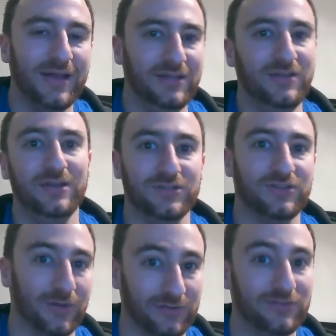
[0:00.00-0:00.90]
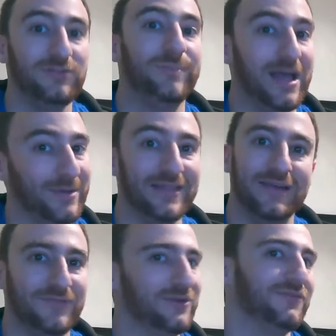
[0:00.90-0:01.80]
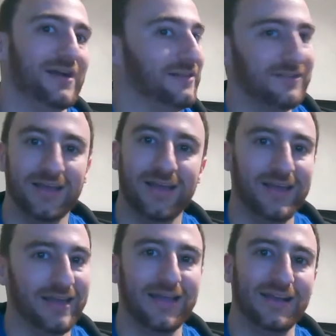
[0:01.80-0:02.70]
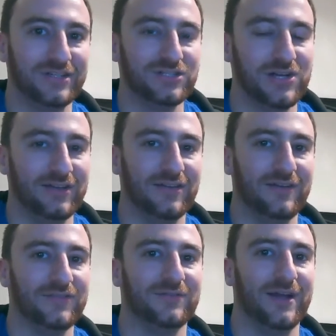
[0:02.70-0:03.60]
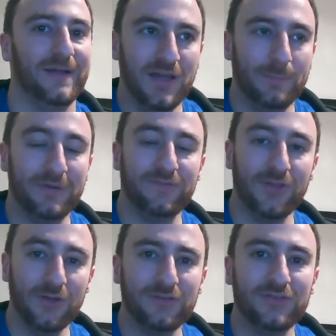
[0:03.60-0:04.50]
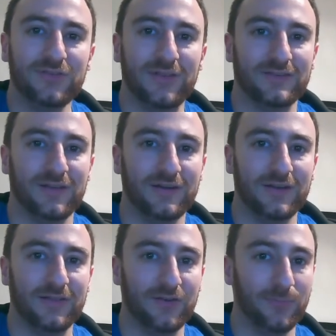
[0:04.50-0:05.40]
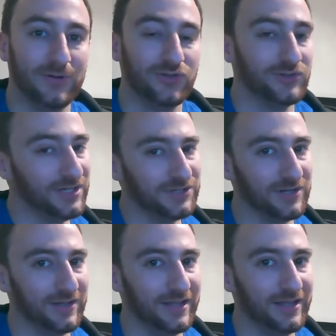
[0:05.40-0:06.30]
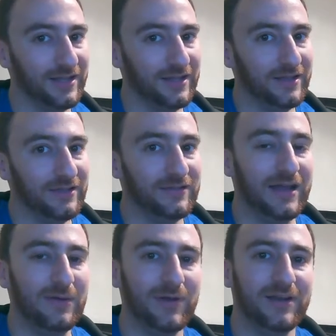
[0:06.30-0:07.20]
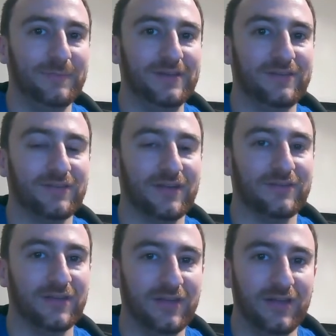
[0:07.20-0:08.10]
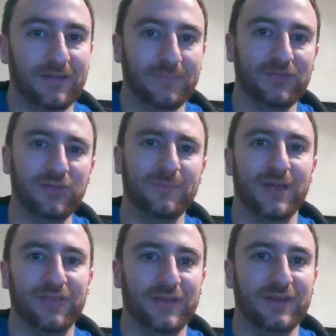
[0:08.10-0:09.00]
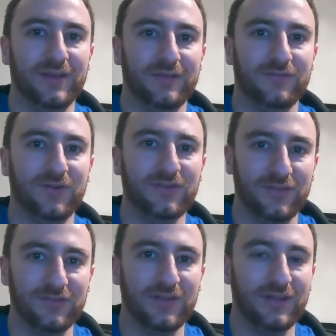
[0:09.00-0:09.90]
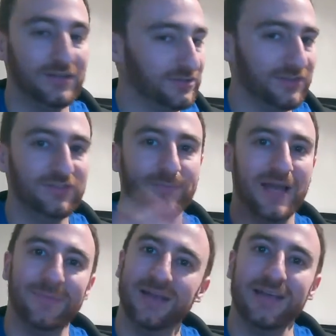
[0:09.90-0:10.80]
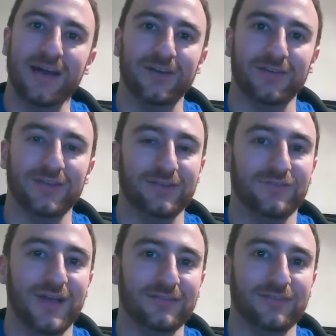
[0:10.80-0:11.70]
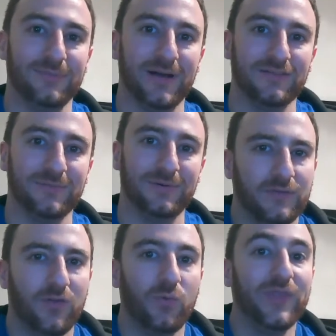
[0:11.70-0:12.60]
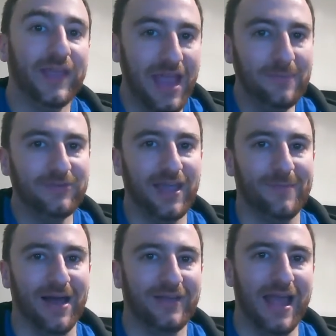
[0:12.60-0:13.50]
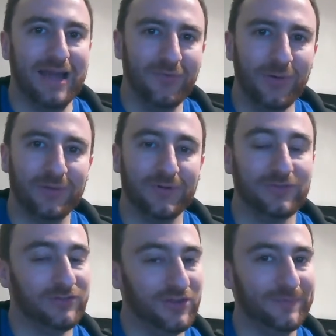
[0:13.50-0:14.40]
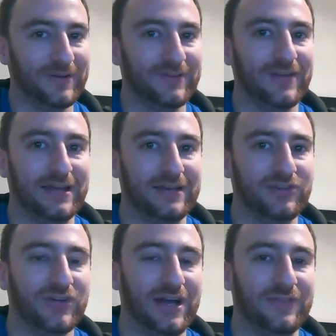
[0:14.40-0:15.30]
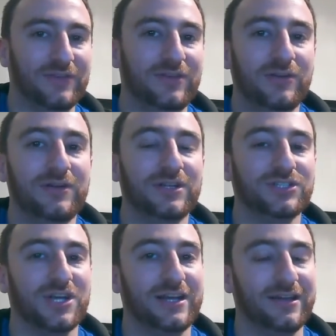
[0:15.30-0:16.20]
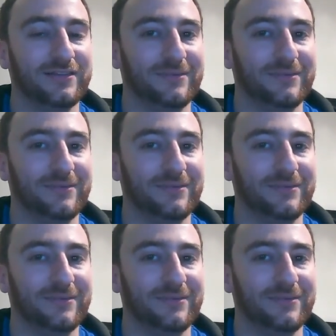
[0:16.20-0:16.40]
you can just start spamming that for your friends and catching shinies left and right. But for those of us who like to hunt a little more traditionally, today we're going to be discussing Masuda Method versus just spamming encounters as fast as possible. When the games came out, everyone was super excited to try out the new shiny hunting